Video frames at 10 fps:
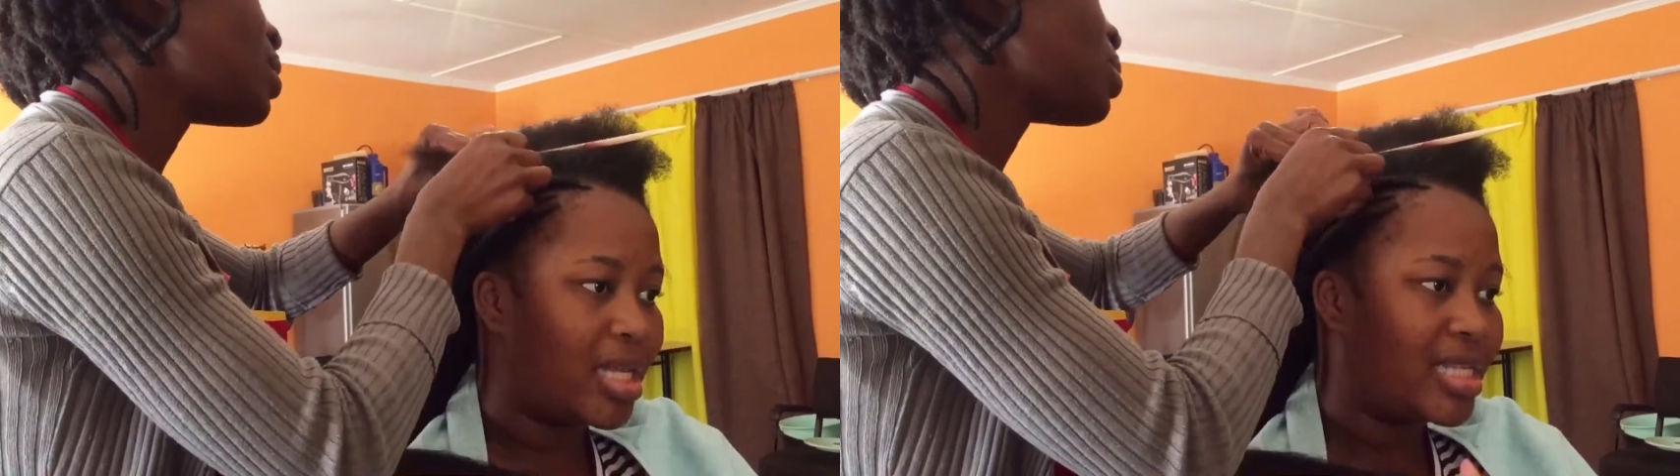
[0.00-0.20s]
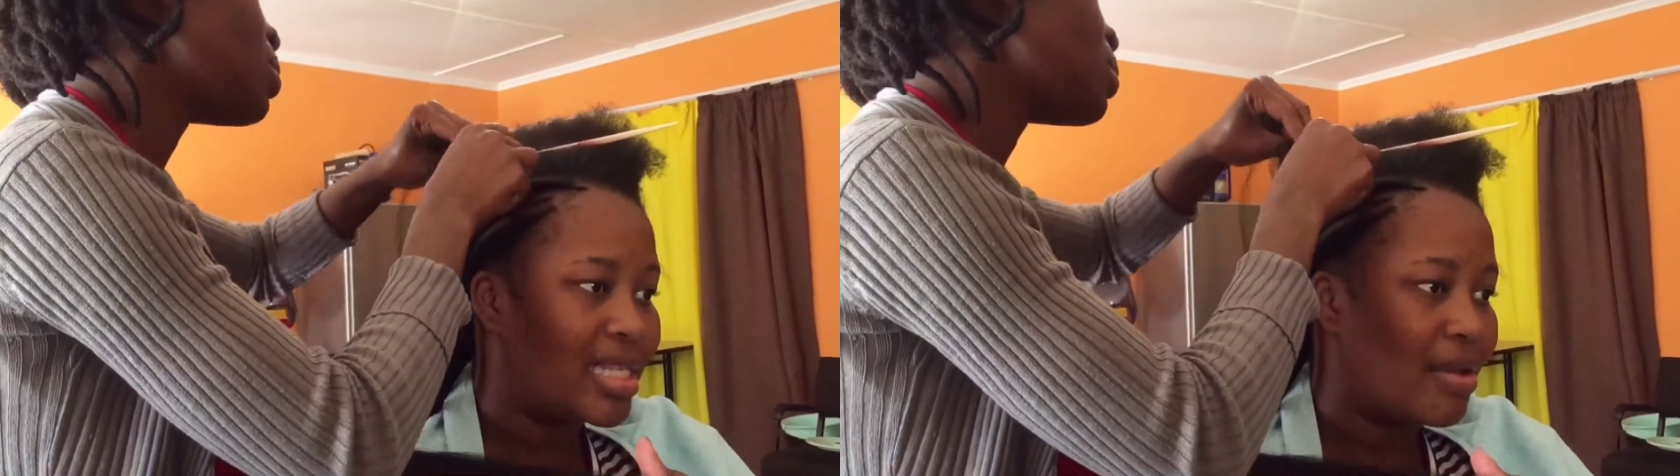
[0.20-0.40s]

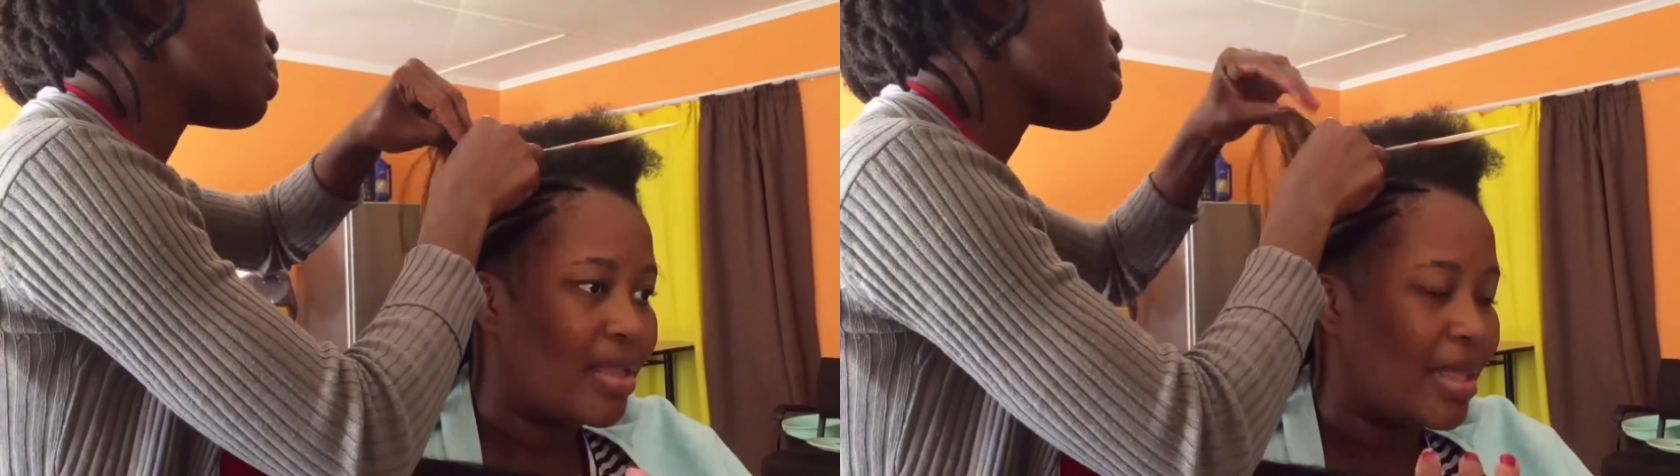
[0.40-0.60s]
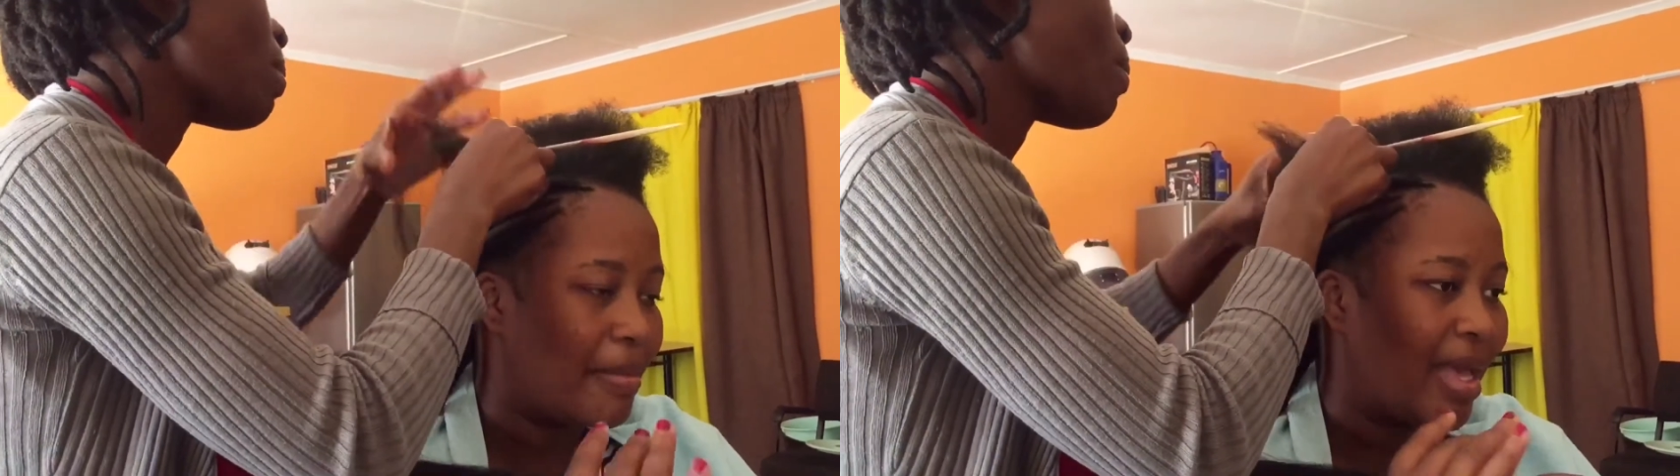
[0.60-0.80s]
all
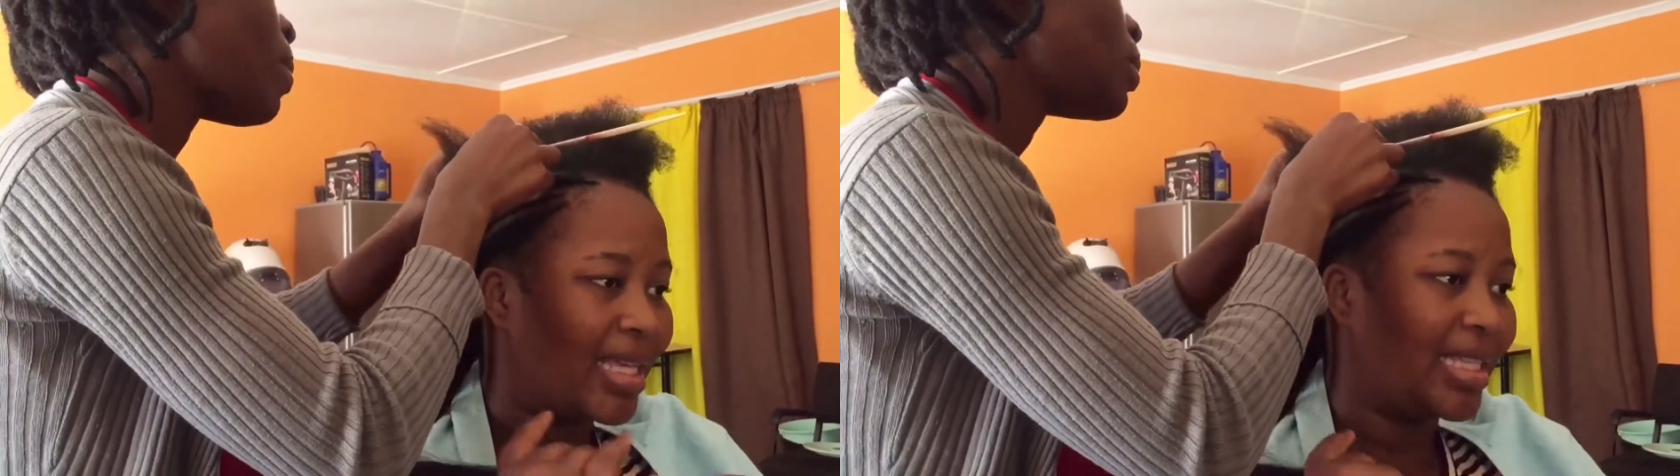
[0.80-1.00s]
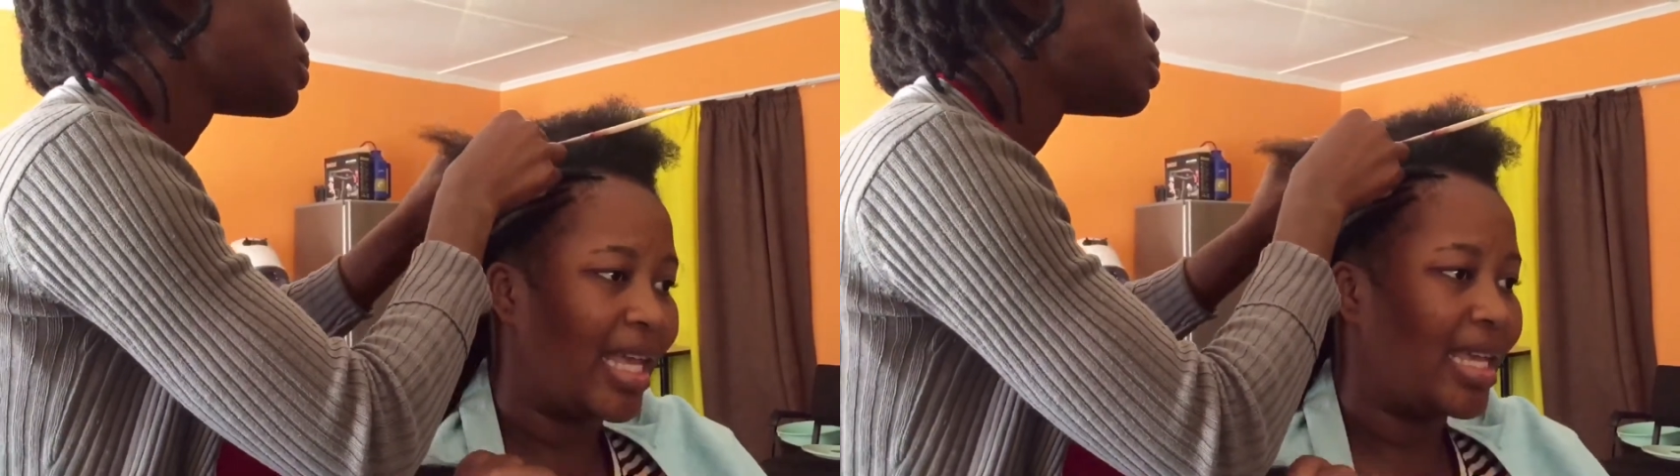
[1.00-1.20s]
sorts of
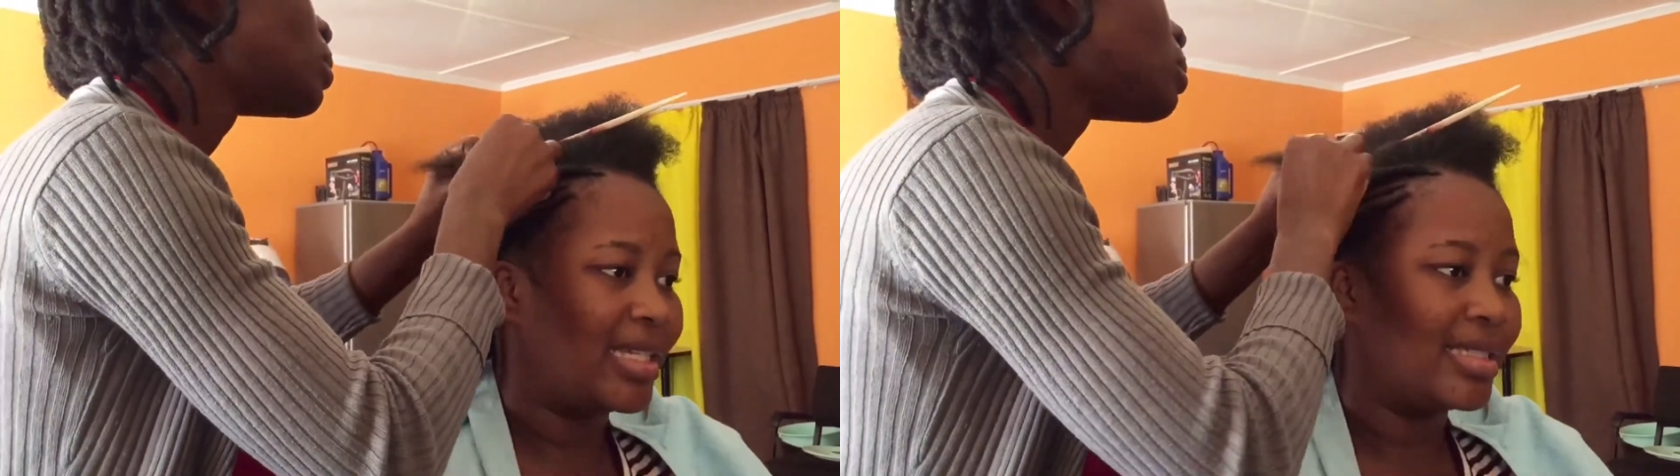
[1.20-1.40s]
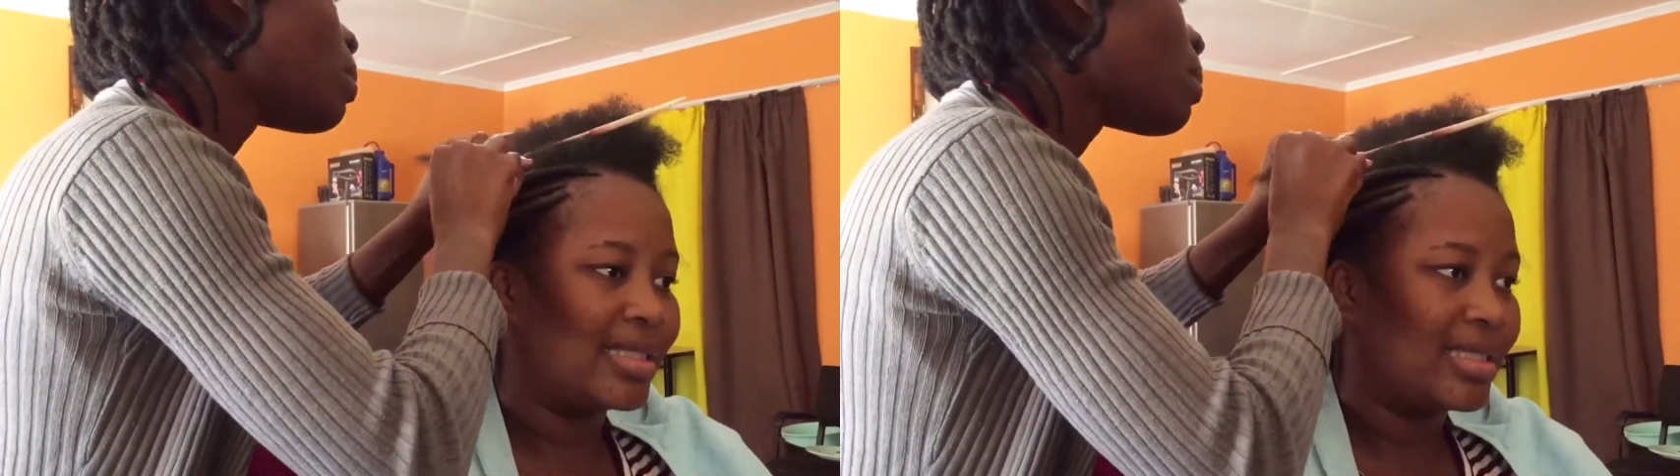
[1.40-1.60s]
nice styles.